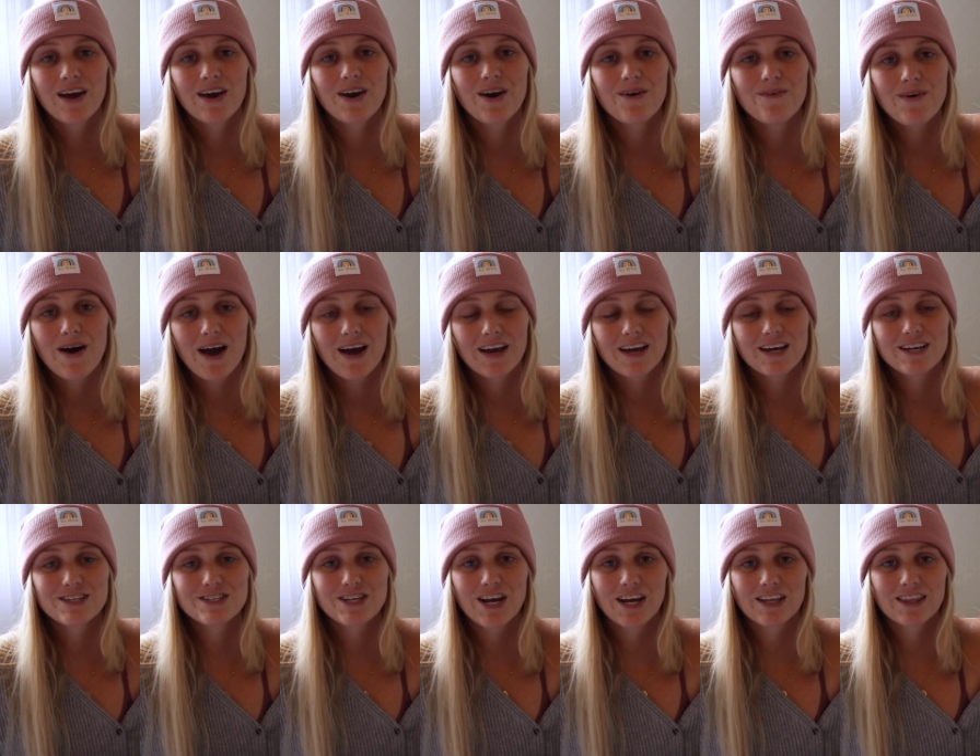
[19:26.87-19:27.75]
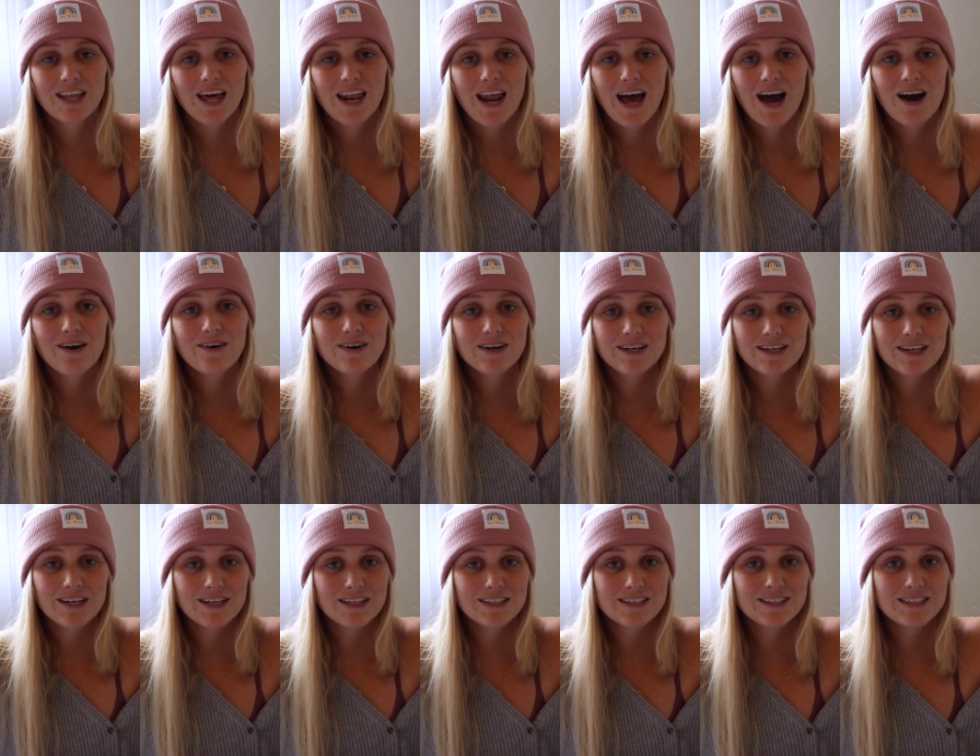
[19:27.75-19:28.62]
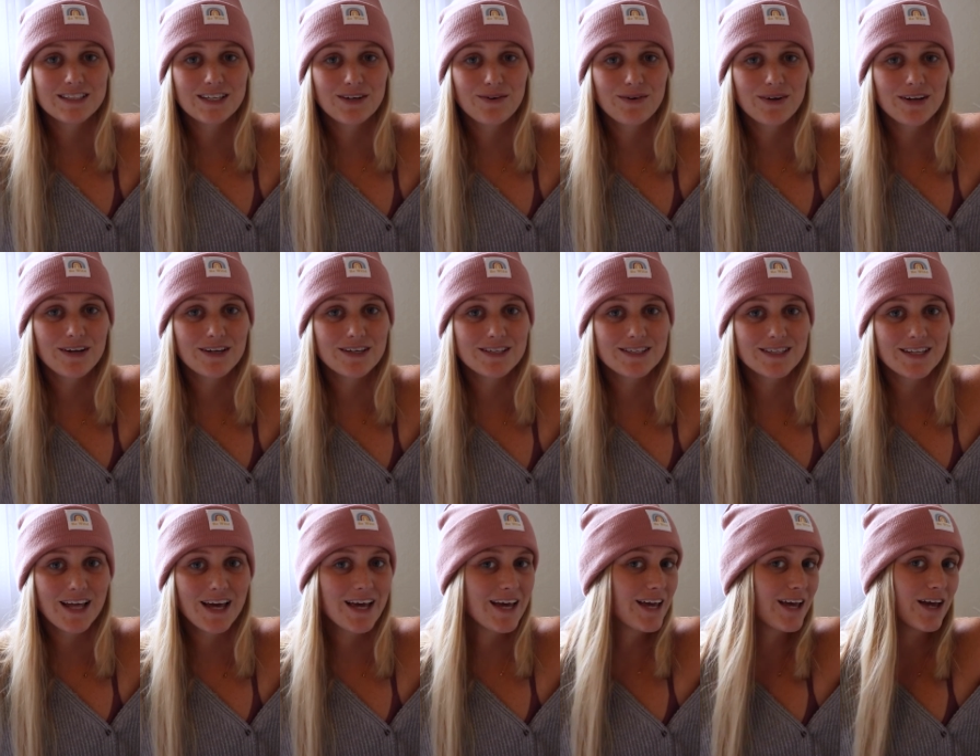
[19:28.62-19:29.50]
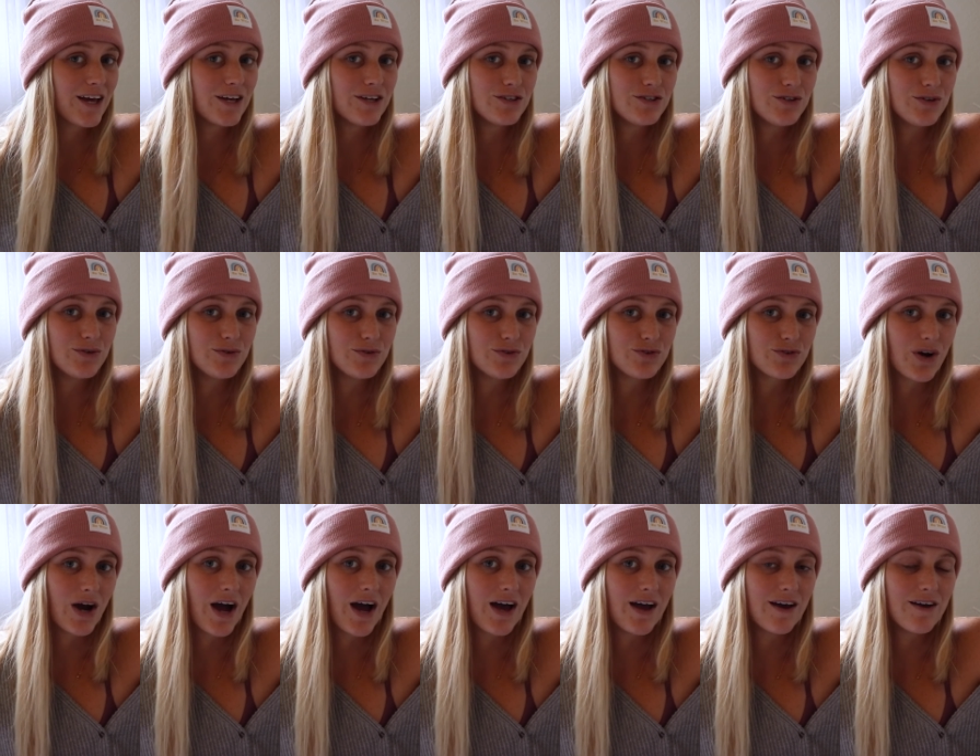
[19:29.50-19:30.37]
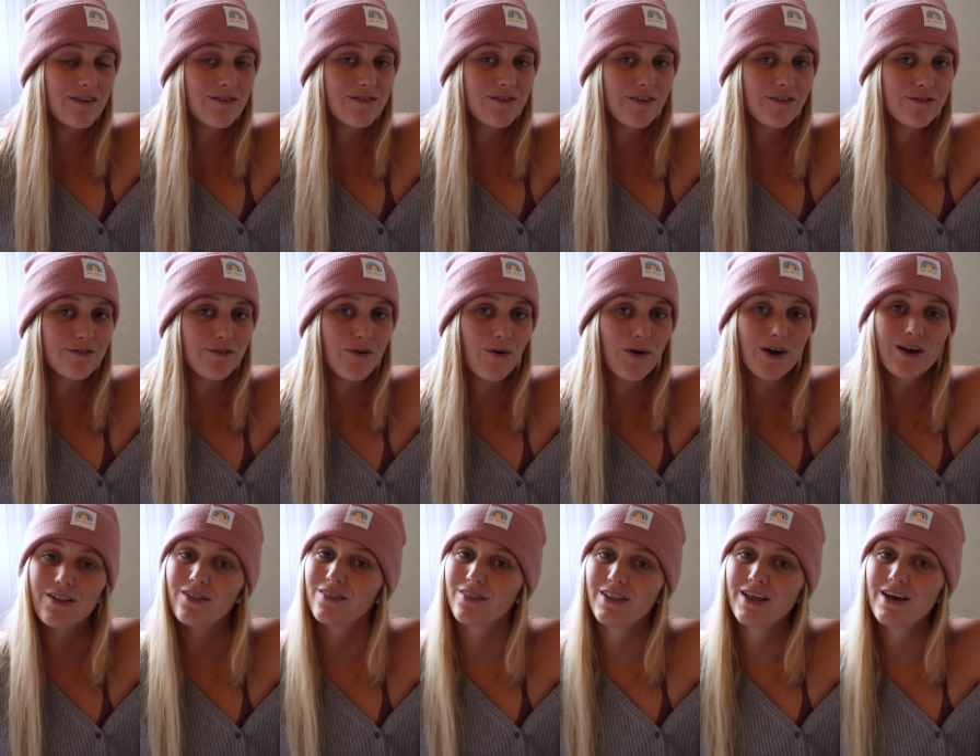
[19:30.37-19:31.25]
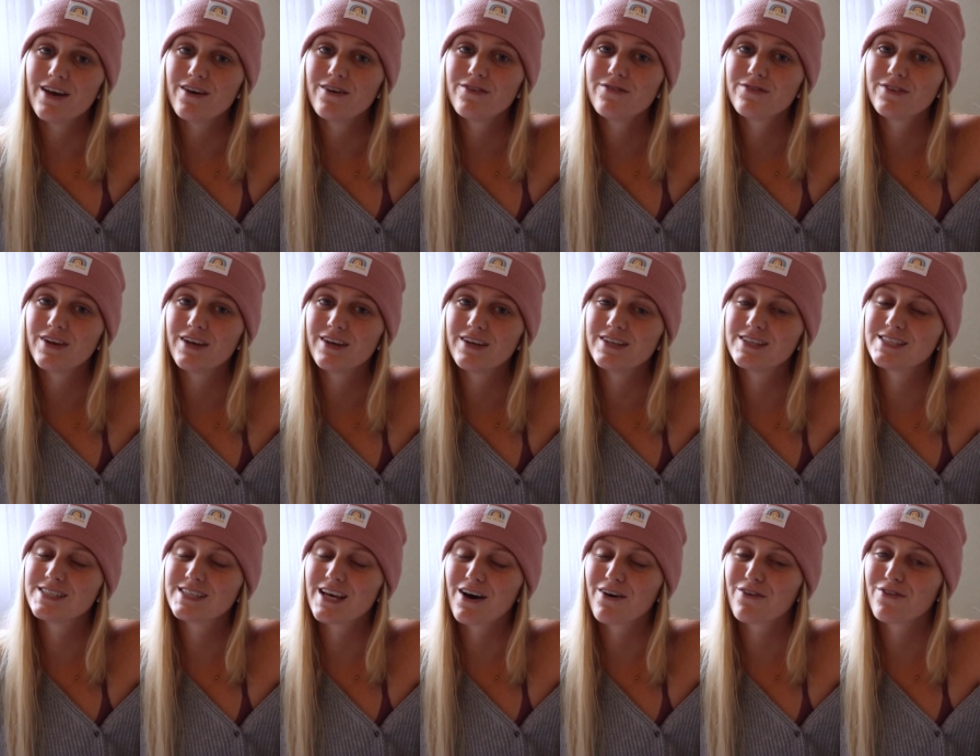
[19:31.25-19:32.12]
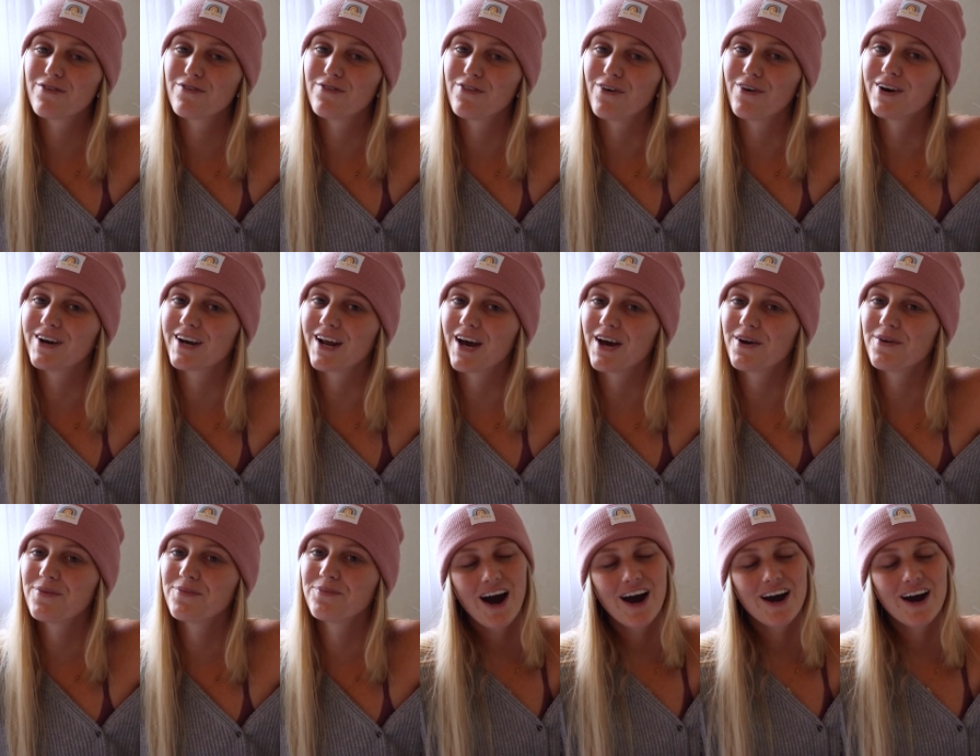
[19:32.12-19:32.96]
go back and check that out and see what it is like to drive for Lyft in South Florida.